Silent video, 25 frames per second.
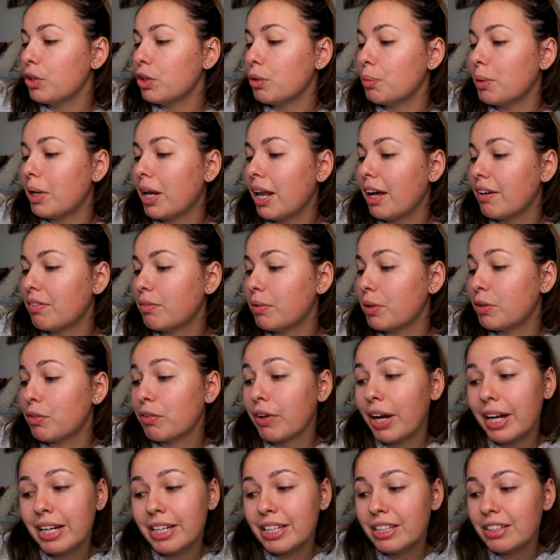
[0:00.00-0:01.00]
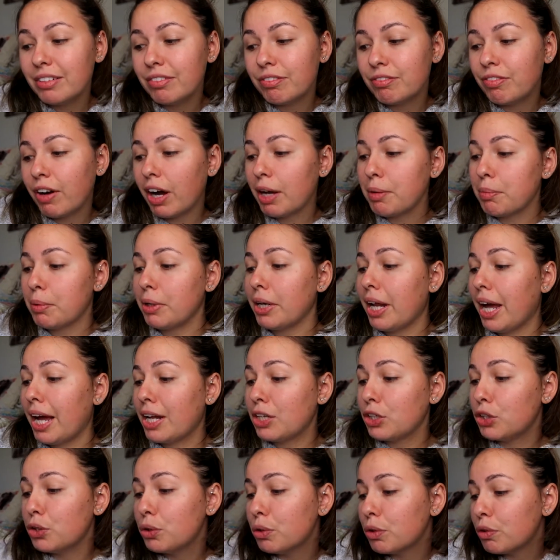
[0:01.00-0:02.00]
you'll be left with radiant, vibrant,
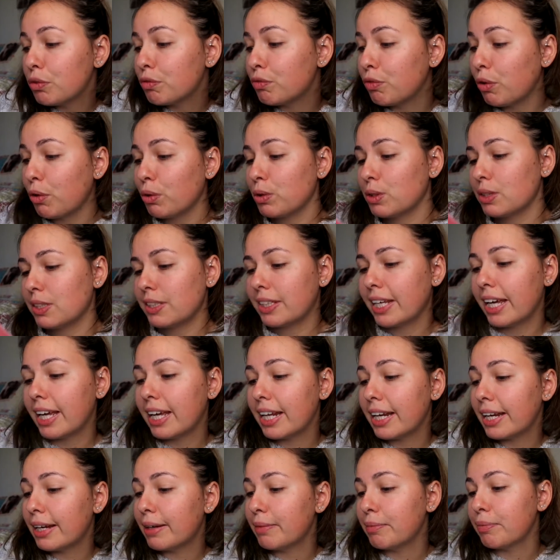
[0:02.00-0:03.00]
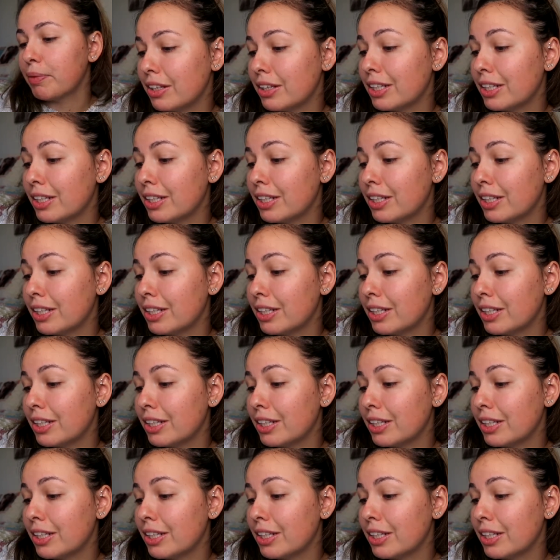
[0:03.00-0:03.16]
and youthful skin.